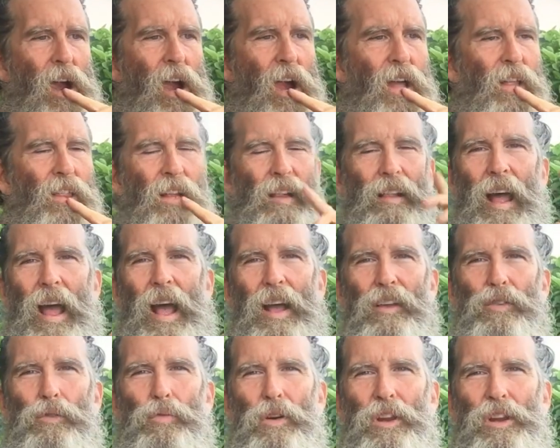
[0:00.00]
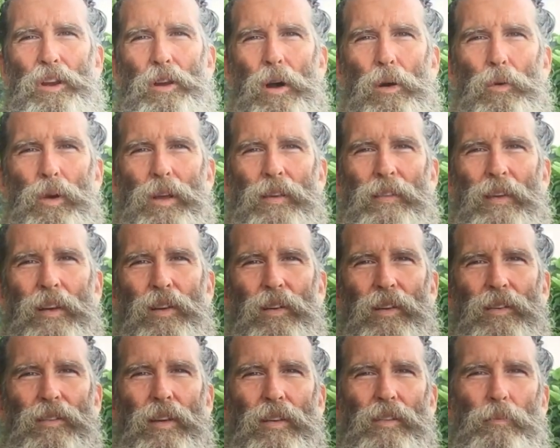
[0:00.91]
And the last one you always
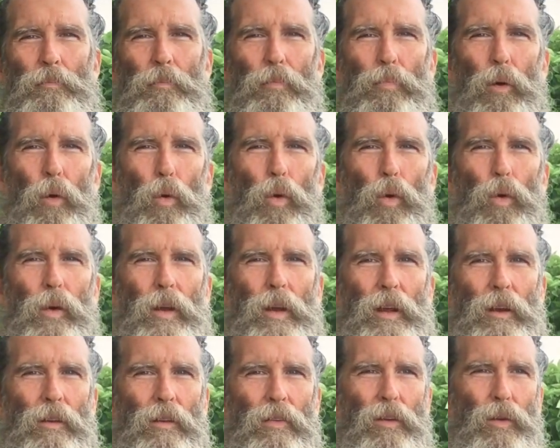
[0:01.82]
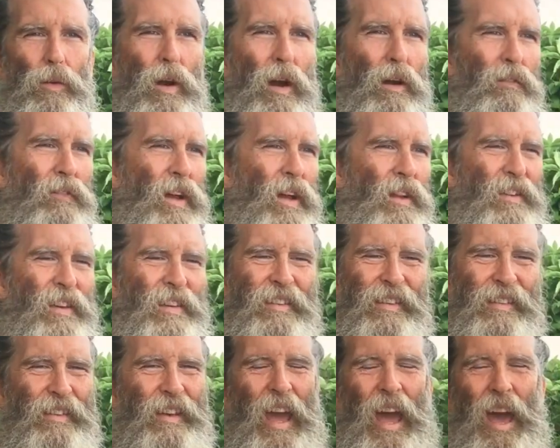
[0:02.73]
hear is it's boring.
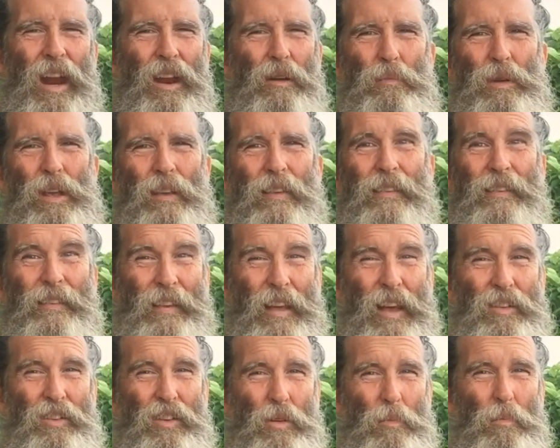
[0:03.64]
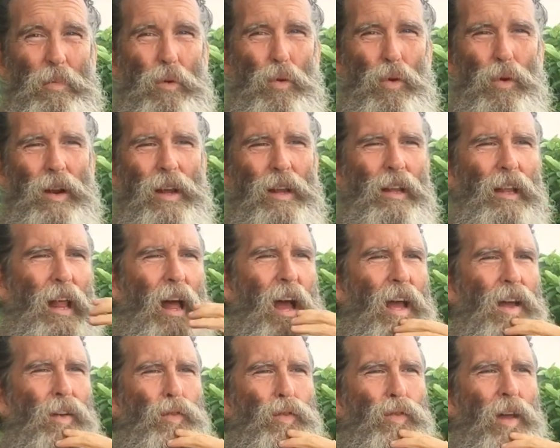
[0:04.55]
This has got to be such a boring
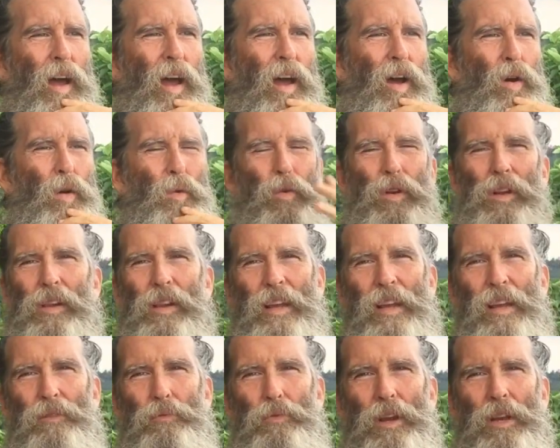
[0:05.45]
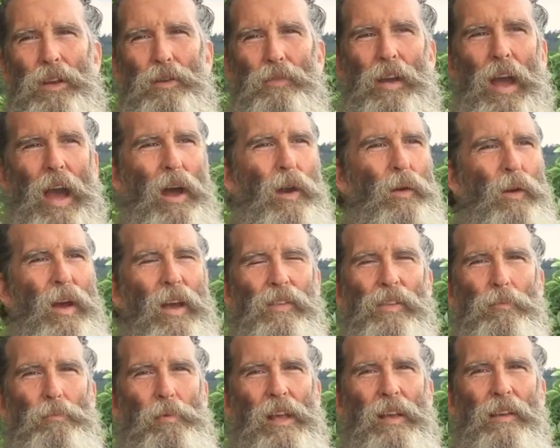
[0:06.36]
lifestyle. Really, when you've got
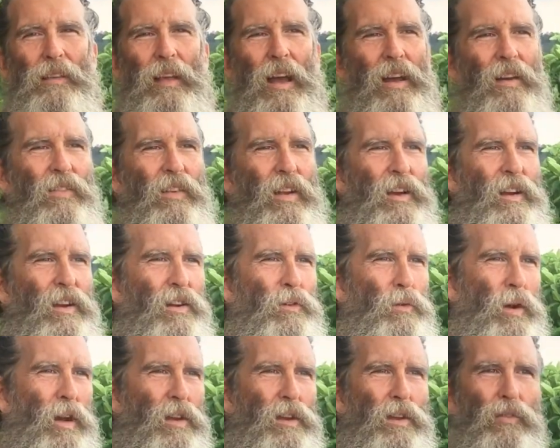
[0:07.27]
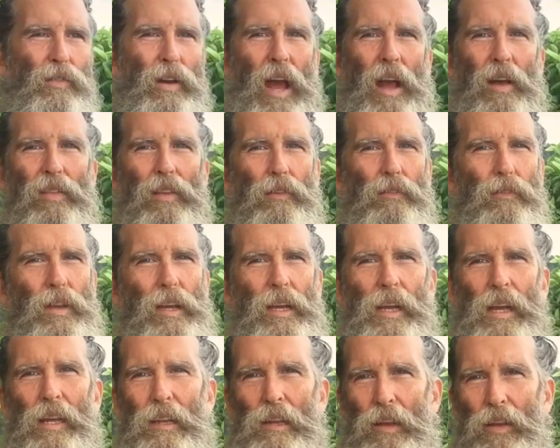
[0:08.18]
recipes out there where you've got the
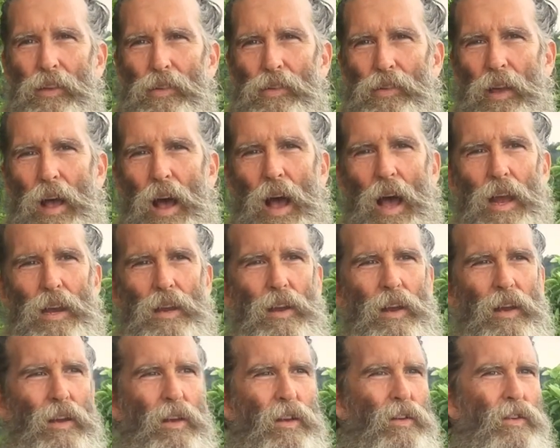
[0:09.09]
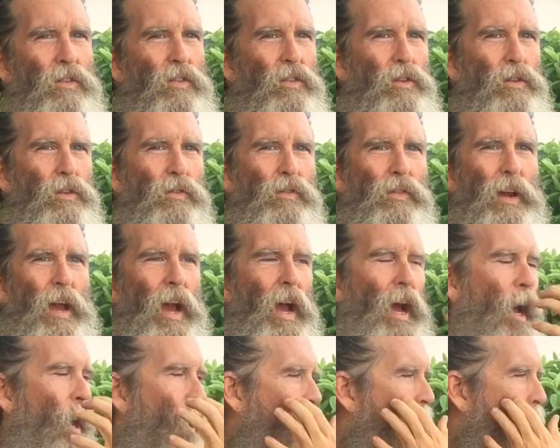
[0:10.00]
vegan lasagnas, you've
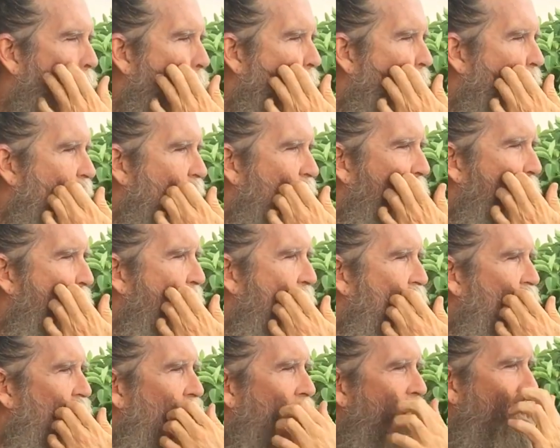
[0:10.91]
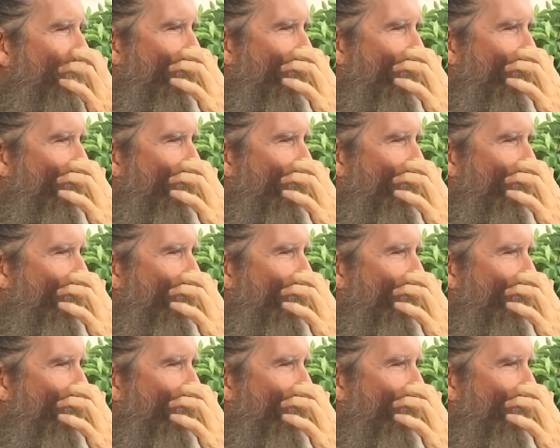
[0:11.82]
got, oh my gosh,